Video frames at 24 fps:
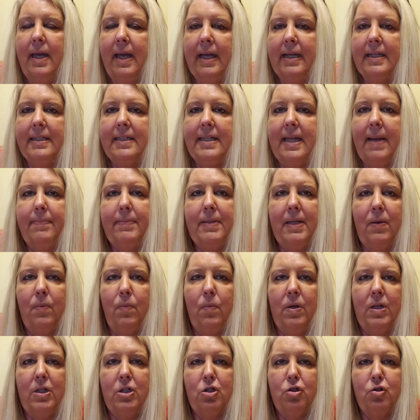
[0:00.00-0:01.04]
accepting
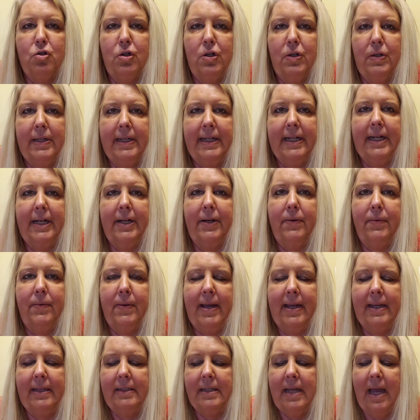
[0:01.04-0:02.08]
what is true to you
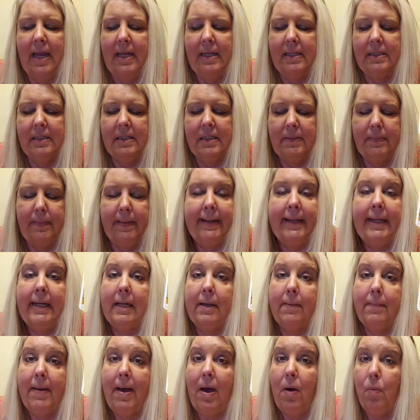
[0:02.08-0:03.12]
and
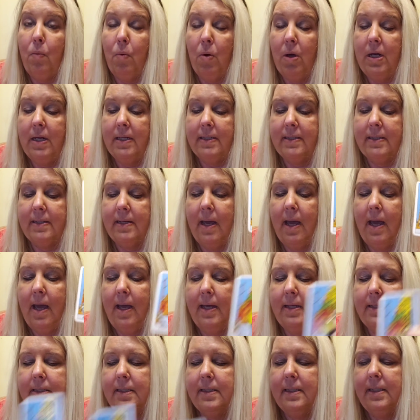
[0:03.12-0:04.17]
speaking about what is
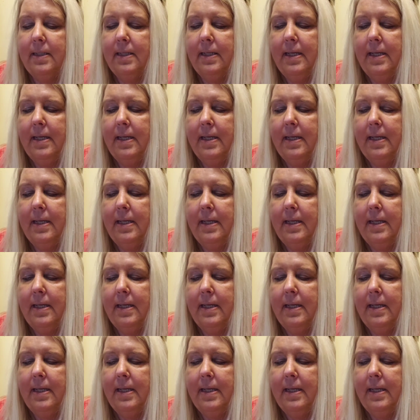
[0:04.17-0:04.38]
not.